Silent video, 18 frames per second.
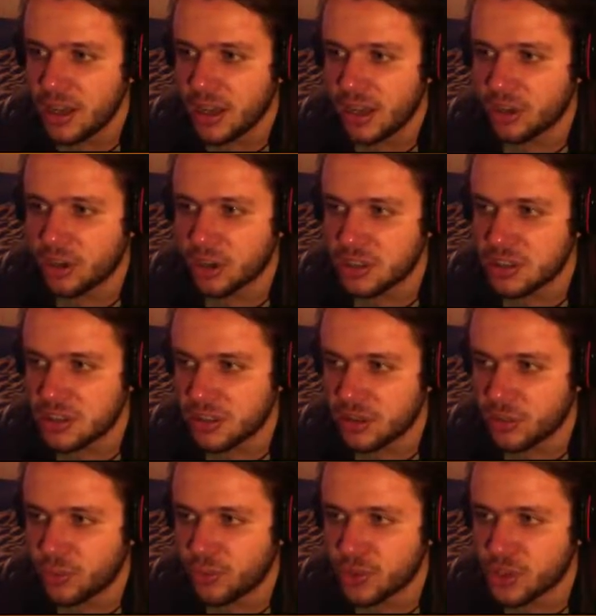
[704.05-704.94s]
I got
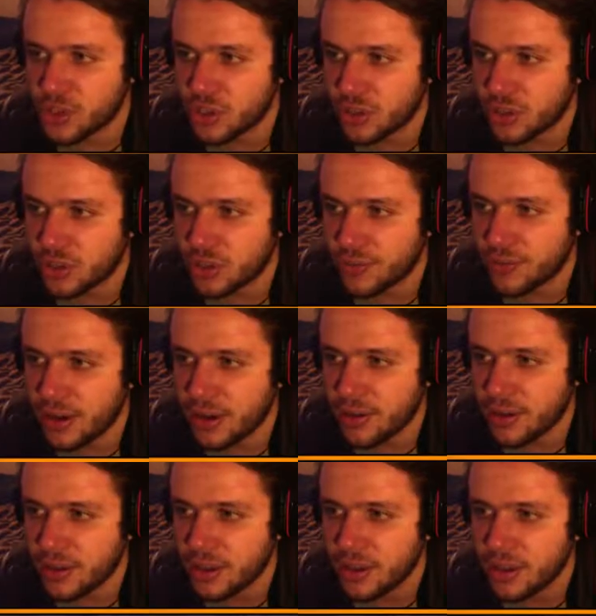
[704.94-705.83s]
tunnel vision on the
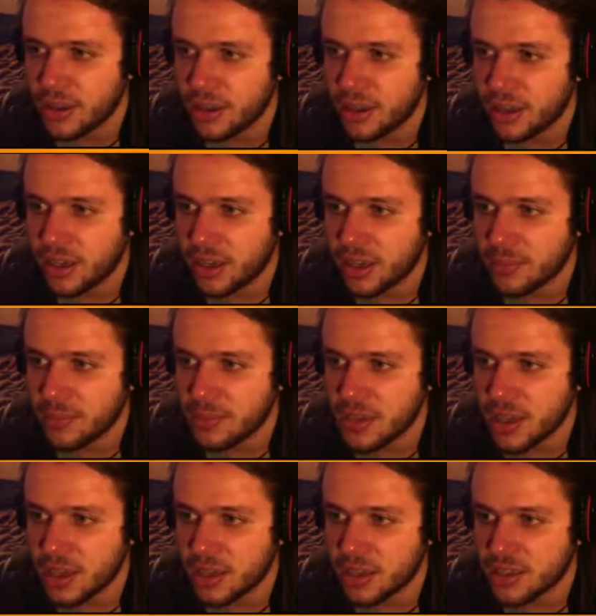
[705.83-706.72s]
Valla, and I'm
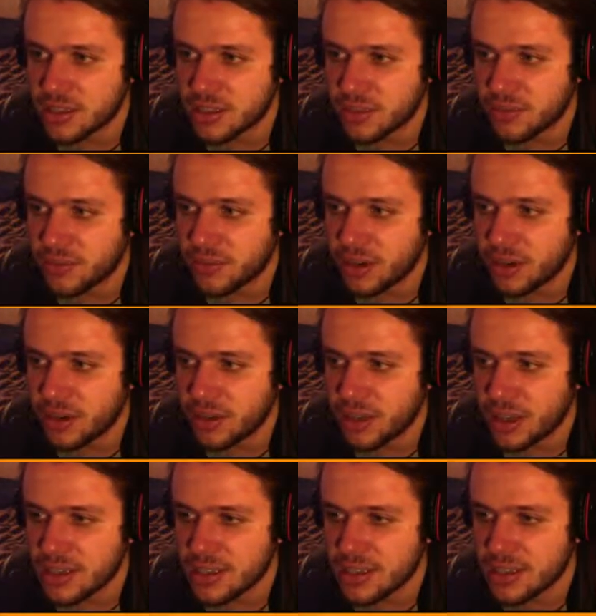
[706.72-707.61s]
taking some very
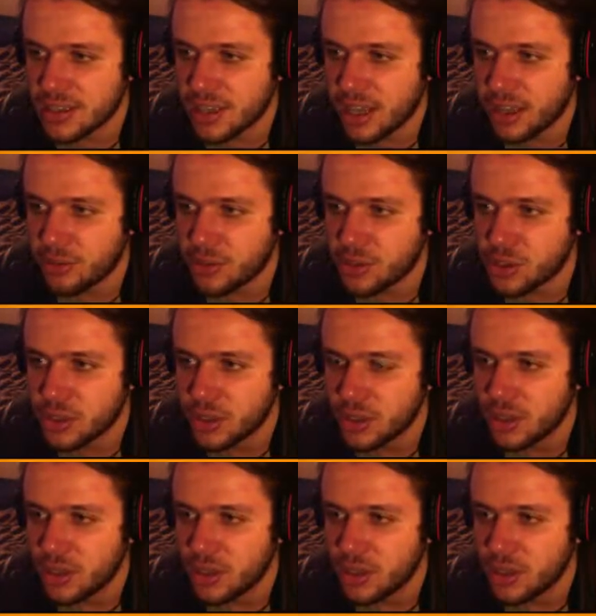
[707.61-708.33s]
nasty damage.